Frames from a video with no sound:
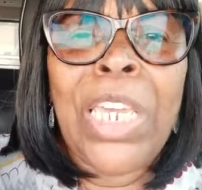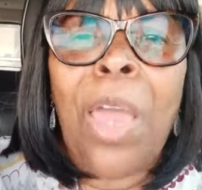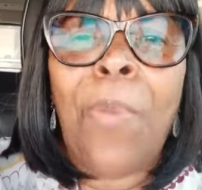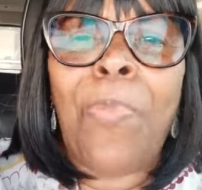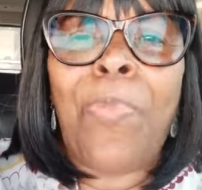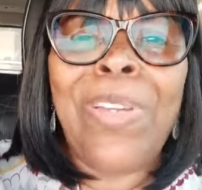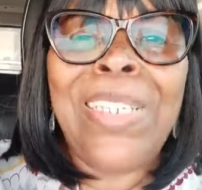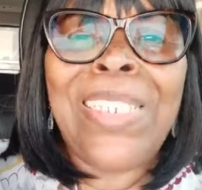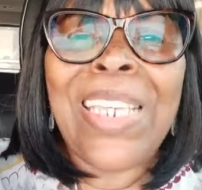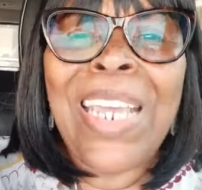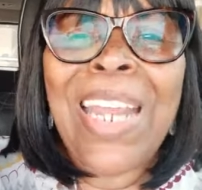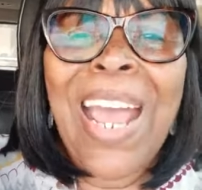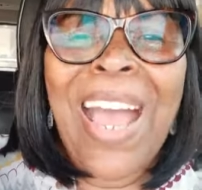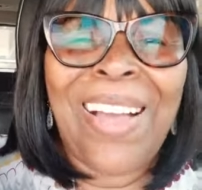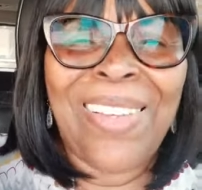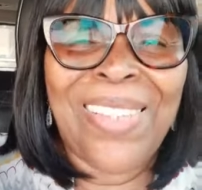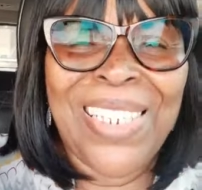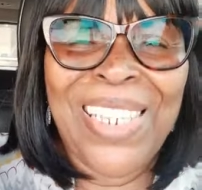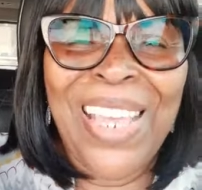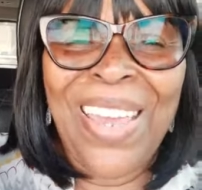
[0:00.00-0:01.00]
present
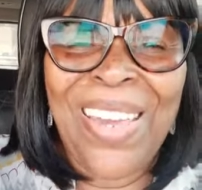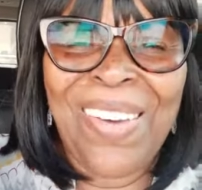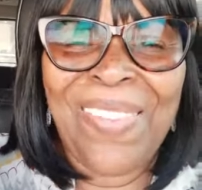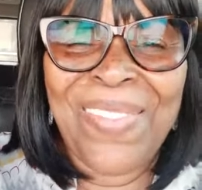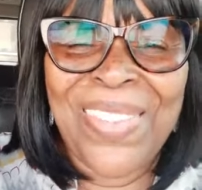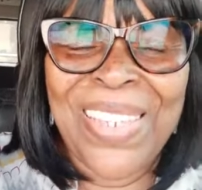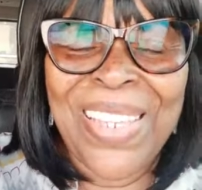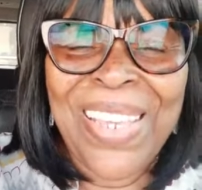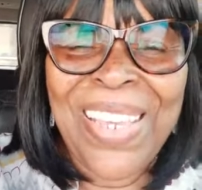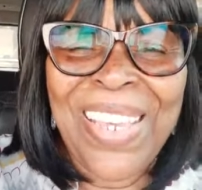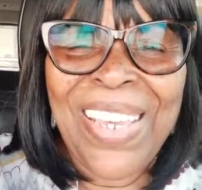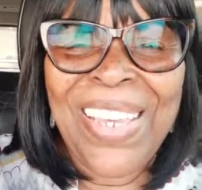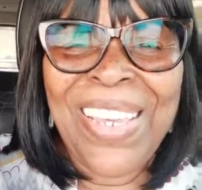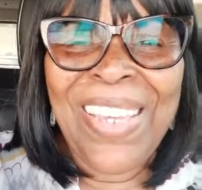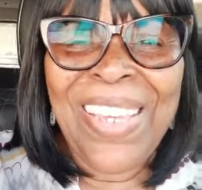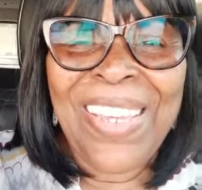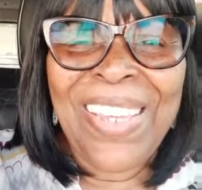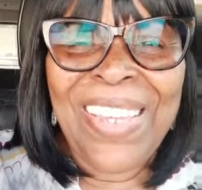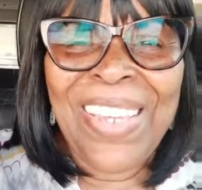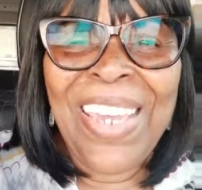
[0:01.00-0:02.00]
ourselves
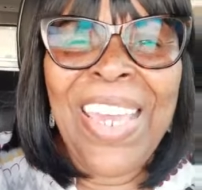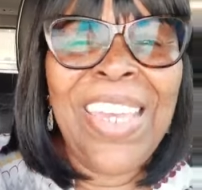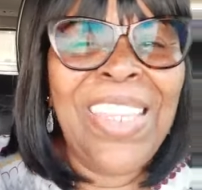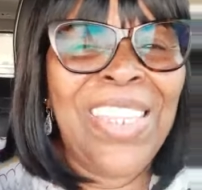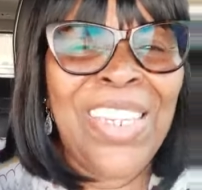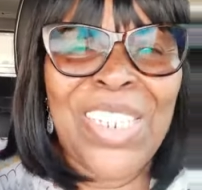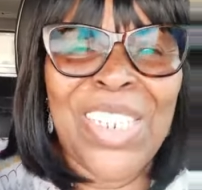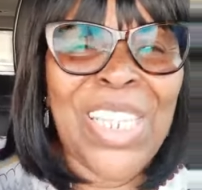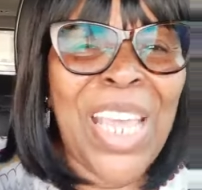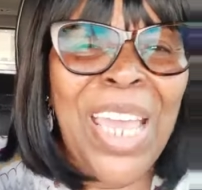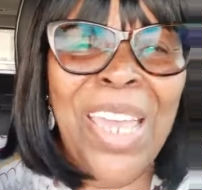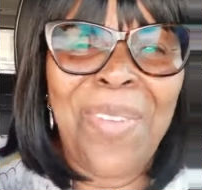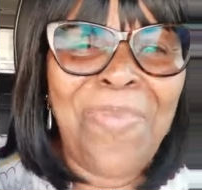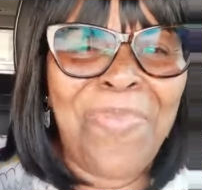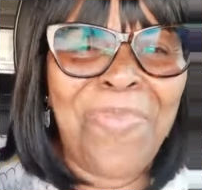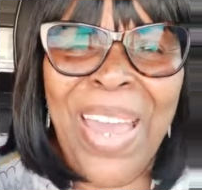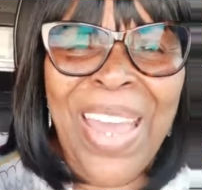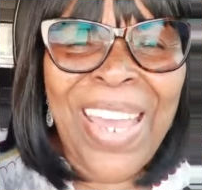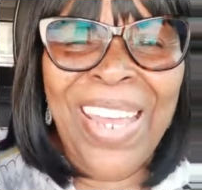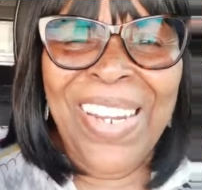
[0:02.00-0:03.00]
in the
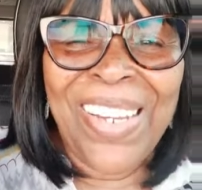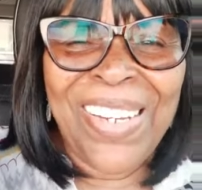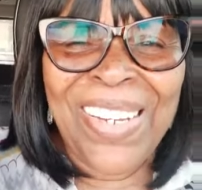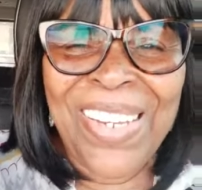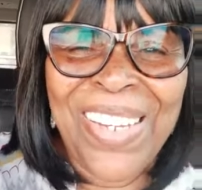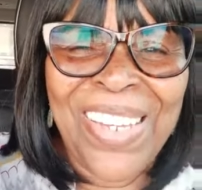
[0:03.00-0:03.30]
same manner.